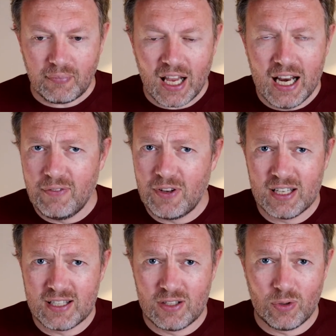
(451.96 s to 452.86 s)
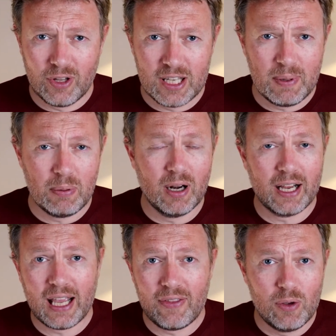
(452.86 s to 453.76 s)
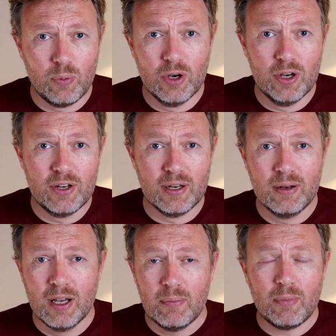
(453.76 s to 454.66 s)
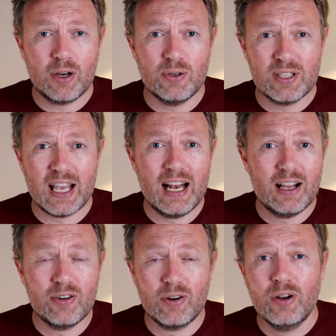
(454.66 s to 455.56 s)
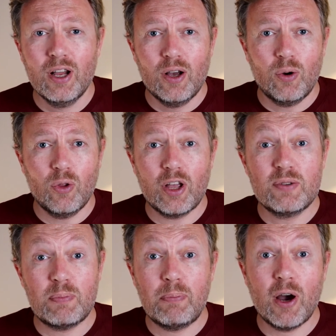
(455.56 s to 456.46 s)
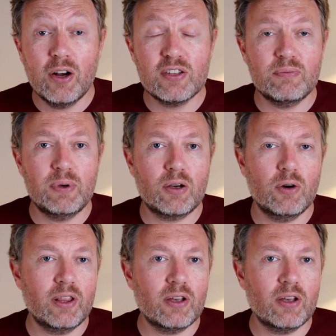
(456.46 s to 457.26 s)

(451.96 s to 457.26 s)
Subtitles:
and if you listen to all these people like Cathie Wood and Michael Saylor and all those proponents of Bitcoin,